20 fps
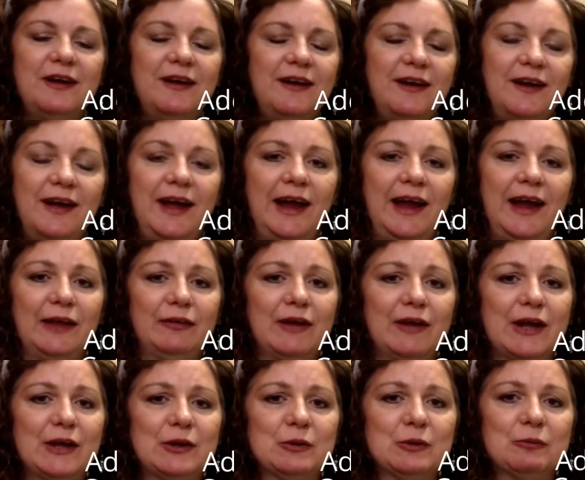And then
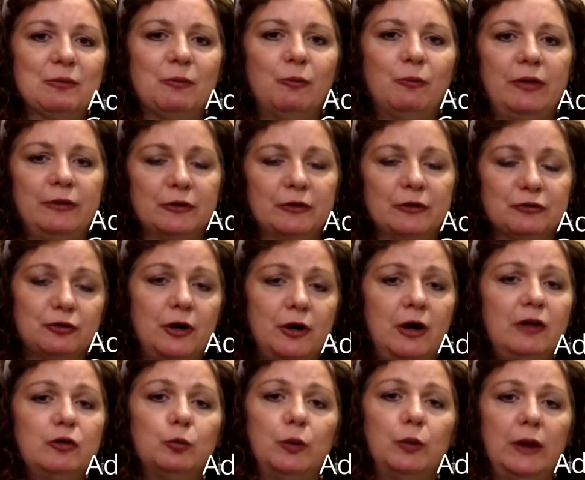the salt will
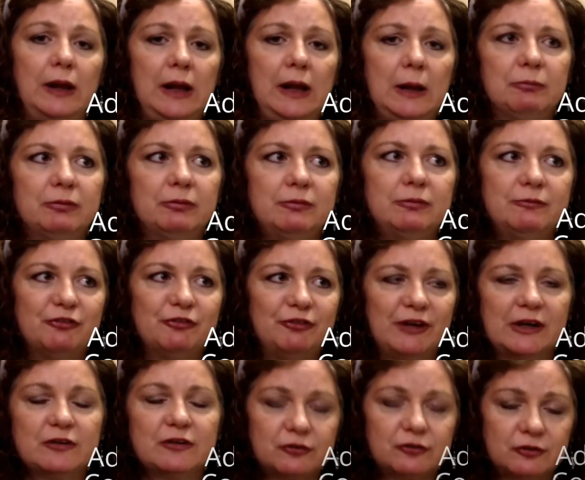help
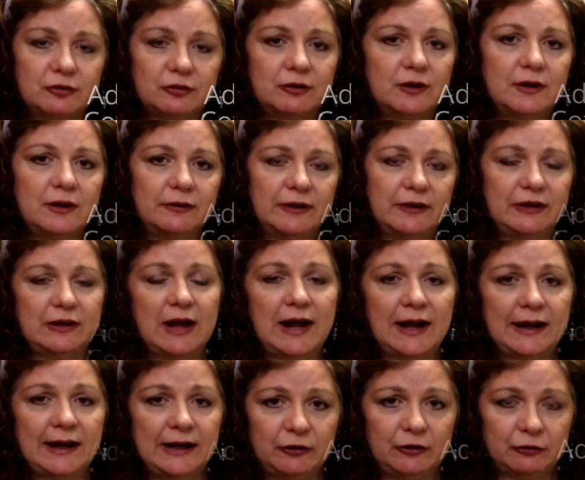fix the dye
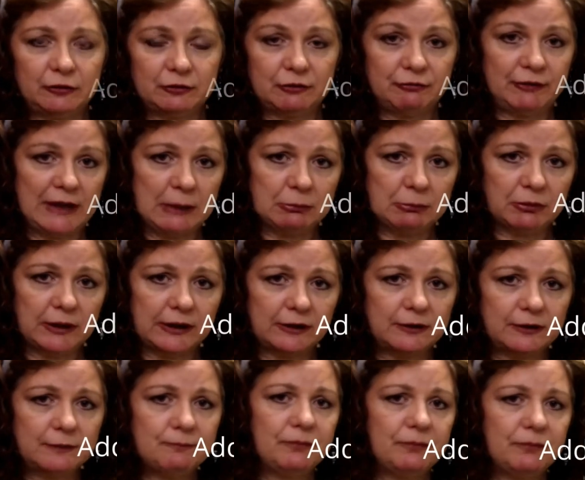into the fabric.
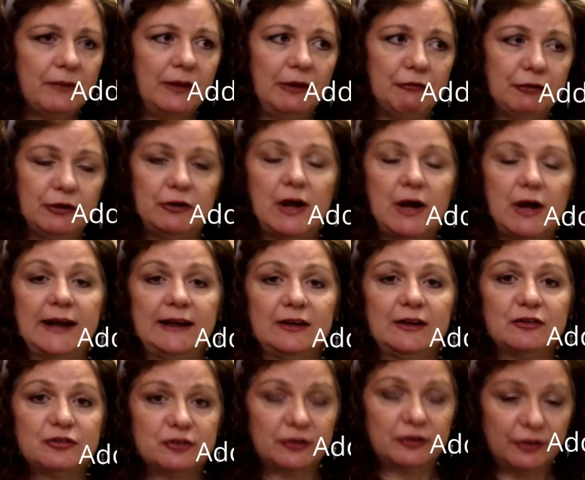If you're dyeing
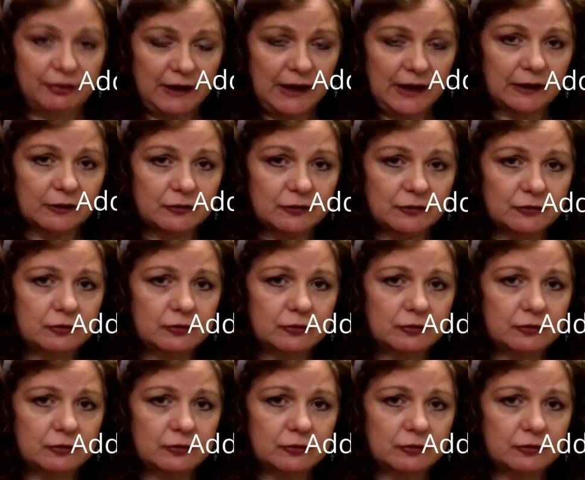synthetics,